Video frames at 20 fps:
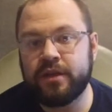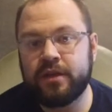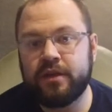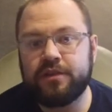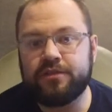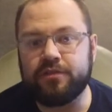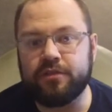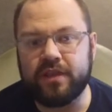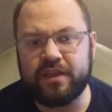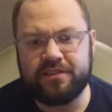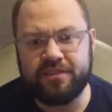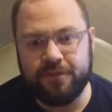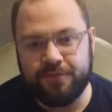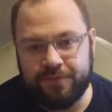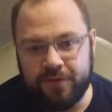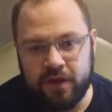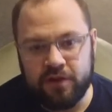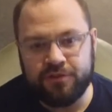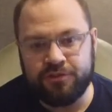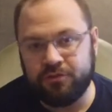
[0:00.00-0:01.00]
So that's the
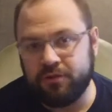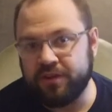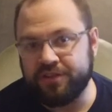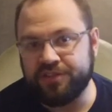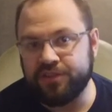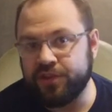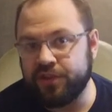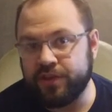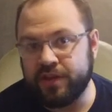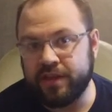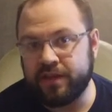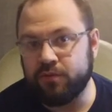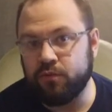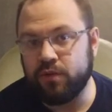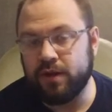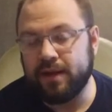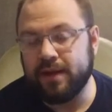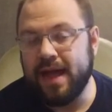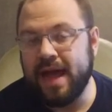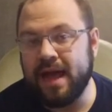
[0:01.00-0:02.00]
first reason you need to
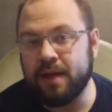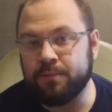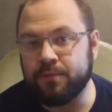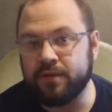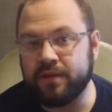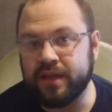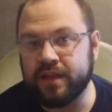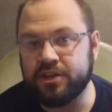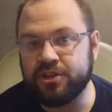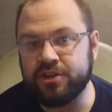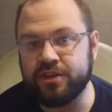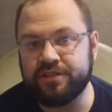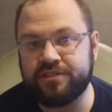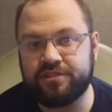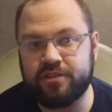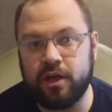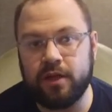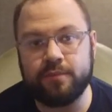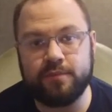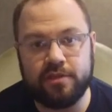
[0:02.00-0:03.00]
wear eye protection. It
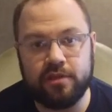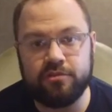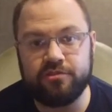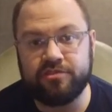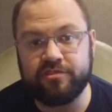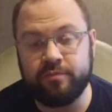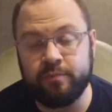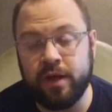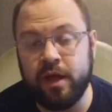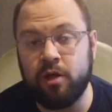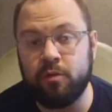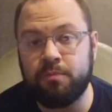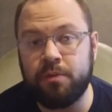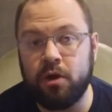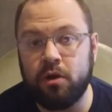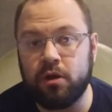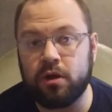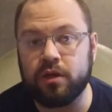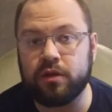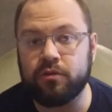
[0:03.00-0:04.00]
stops those small
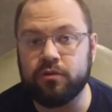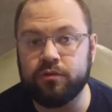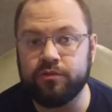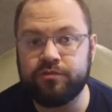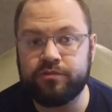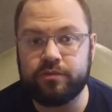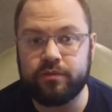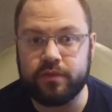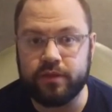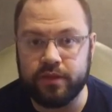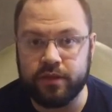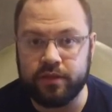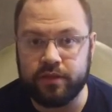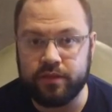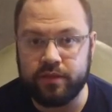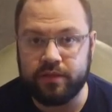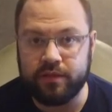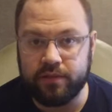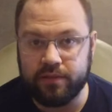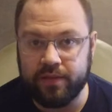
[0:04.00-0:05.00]
particles, the
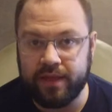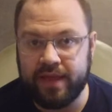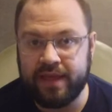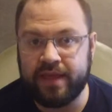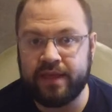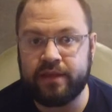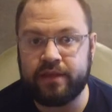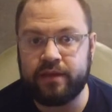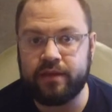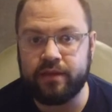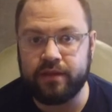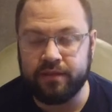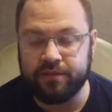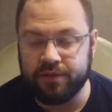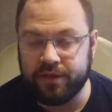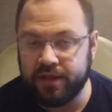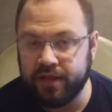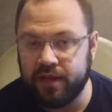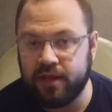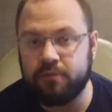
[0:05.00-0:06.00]
lead and the
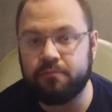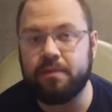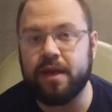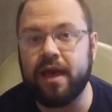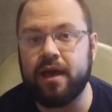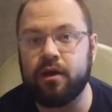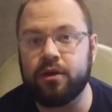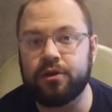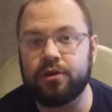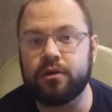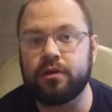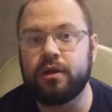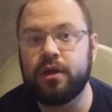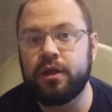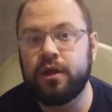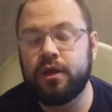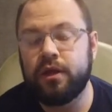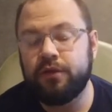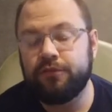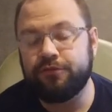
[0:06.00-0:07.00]
gunpowder,
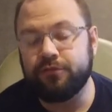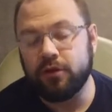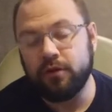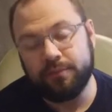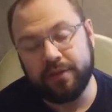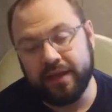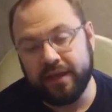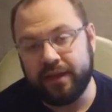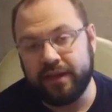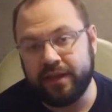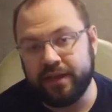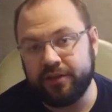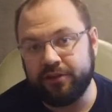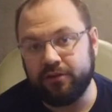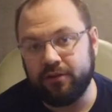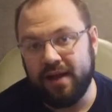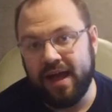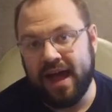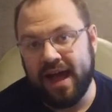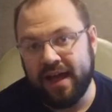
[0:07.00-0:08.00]
from getting in
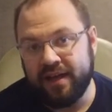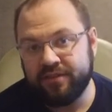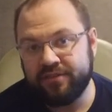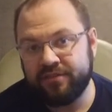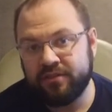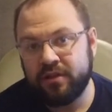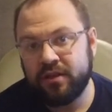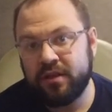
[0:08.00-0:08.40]
your eyes.